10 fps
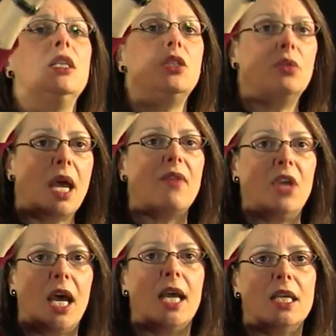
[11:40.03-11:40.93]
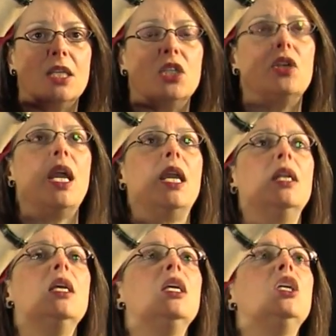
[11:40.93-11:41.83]
needs to have a higher
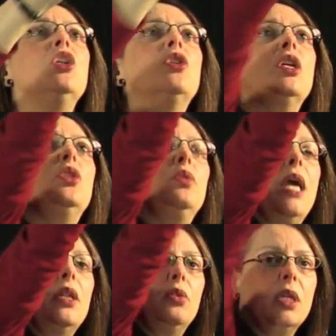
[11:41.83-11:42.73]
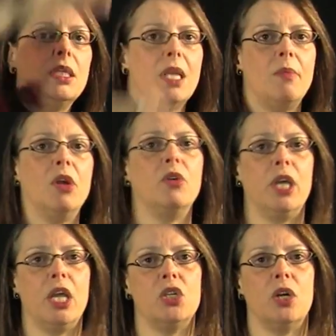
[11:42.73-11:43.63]
strain in order to get to the same
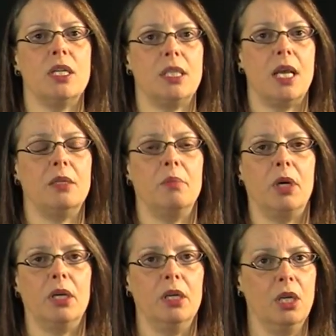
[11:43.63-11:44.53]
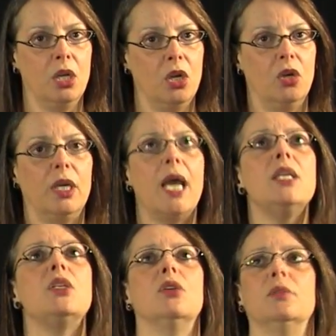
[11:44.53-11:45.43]
elongation as the other bar. Okay,
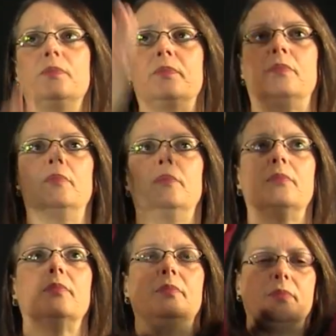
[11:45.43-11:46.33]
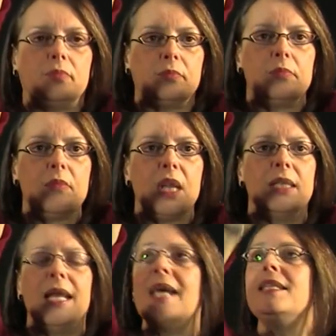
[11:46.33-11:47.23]
so
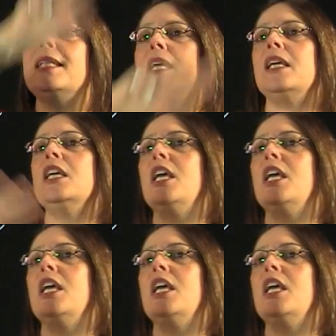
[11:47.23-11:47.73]
that's the